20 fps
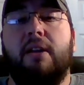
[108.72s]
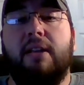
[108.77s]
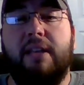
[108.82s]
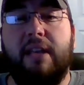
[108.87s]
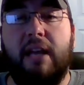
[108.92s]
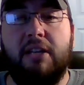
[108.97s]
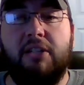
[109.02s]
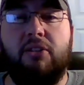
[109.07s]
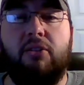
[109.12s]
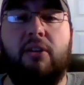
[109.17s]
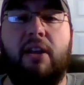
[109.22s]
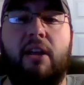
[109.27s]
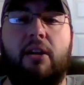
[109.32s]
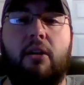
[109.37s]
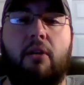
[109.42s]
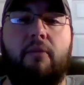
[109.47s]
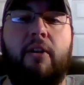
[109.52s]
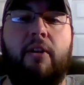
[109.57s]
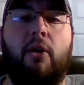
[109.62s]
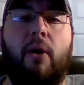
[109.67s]
Yesterday in
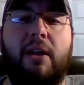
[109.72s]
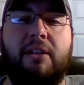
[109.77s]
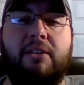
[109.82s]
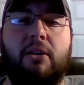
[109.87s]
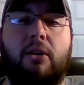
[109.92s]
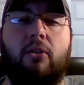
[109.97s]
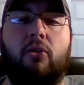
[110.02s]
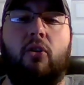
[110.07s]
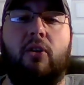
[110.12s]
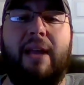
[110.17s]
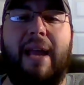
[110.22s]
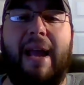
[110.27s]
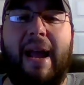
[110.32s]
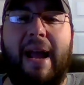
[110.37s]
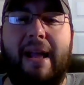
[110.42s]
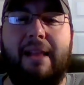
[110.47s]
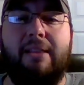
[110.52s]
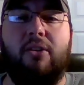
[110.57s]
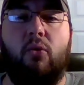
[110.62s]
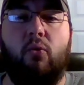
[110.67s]
our video, I took a look
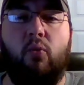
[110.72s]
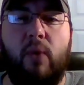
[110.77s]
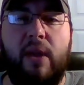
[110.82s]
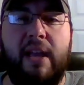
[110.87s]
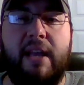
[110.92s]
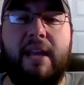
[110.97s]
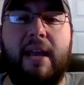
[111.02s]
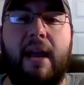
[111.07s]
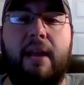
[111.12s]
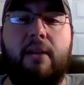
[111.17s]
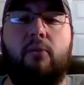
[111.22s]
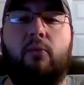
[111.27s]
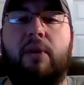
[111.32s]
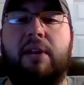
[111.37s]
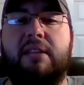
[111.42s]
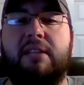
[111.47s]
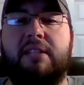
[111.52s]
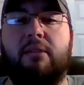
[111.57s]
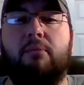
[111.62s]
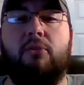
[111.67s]
at the weekend
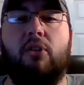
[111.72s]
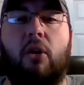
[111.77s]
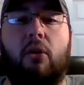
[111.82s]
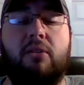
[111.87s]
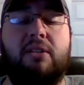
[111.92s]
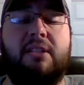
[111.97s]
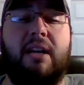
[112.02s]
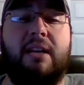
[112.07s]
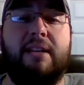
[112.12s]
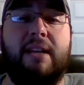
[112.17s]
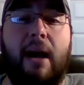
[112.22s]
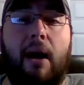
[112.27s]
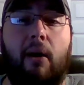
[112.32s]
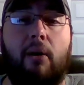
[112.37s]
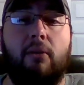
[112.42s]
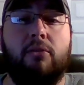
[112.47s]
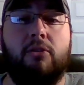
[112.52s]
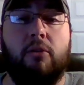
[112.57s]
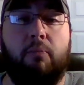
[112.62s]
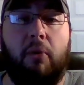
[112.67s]
with some notes on
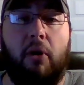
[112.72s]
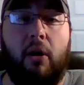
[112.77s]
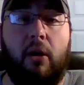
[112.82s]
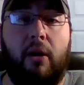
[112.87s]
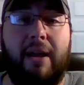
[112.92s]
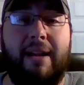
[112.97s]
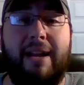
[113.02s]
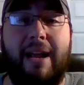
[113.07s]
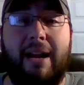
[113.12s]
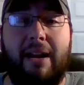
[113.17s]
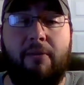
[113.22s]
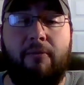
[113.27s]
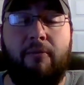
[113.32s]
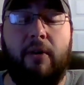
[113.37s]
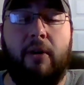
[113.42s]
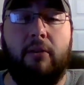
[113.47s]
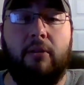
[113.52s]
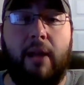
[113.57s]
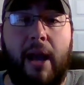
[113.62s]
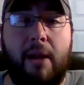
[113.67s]
college football and
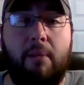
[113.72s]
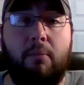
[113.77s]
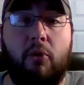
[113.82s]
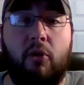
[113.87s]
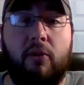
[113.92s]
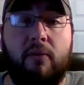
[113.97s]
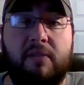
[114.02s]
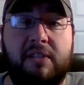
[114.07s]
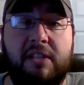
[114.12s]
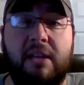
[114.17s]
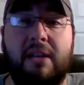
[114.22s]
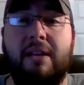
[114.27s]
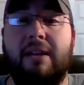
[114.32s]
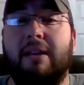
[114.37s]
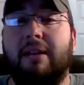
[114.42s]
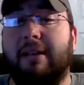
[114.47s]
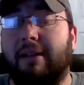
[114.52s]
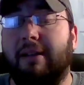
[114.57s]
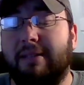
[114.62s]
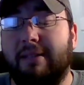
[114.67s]
NFL line moves.
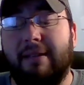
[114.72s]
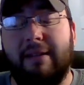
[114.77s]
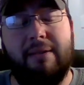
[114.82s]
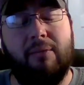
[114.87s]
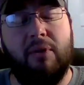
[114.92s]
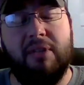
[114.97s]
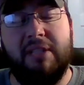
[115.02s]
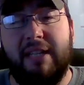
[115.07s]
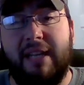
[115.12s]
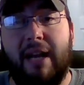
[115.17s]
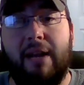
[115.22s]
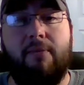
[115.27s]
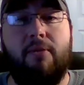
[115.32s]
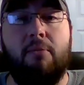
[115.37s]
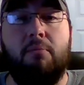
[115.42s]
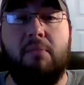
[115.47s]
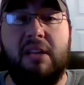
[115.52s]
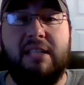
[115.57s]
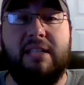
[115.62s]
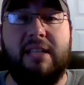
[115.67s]
once again, if you
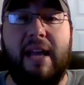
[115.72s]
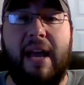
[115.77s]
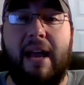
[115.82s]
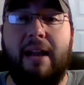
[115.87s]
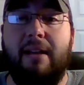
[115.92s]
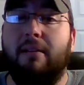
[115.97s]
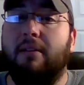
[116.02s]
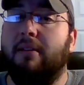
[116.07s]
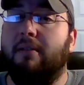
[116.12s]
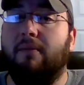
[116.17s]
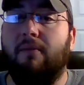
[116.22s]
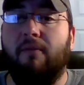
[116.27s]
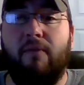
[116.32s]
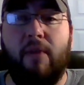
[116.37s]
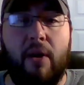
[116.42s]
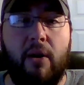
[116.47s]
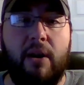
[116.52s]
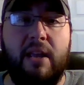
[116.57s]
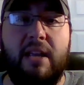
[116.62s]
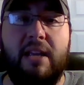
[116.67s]
missed that,
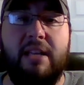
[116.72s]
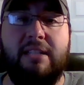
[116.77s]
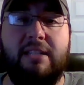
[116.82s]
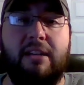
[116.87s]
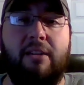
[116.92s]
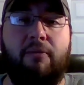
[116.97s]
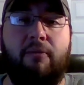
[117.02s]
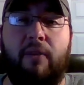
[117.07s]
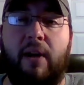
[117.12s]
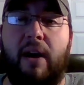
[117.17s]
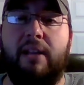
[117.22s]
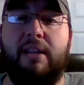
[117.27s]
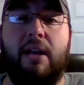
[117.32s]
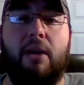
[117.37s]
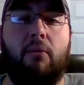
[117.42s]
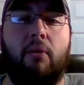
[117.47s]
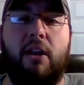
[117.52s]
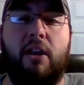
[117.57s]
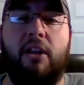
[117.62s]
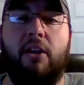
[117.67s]
very easy to find
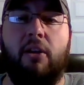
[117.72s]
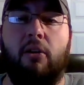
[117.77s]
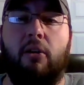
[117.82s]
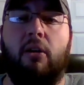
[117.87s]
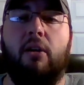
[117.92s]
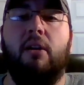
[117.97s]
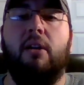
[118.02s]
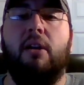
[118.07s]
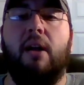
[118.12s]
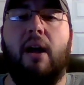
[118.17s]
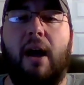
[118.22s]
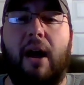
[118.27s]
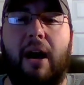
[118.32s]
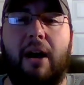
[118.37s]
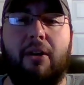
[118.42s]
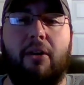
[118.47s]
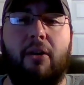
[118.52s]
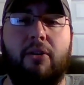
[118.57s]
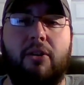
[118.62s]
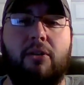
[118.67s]
that right here
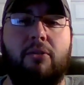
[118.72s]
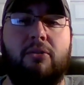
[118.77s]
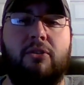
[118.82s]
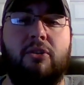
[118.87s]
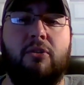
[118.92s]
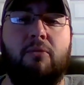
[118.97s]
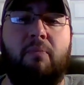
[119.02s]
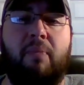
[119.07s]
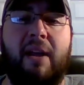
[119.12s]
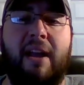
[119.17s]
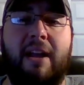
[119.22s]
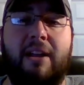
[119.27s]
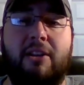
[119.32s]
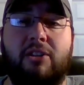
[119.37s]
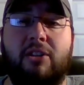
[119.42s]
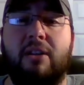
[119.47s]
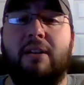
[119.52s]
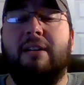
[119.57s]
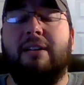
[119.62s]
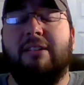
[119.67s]
on our YouTube
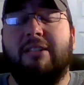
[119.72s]
page.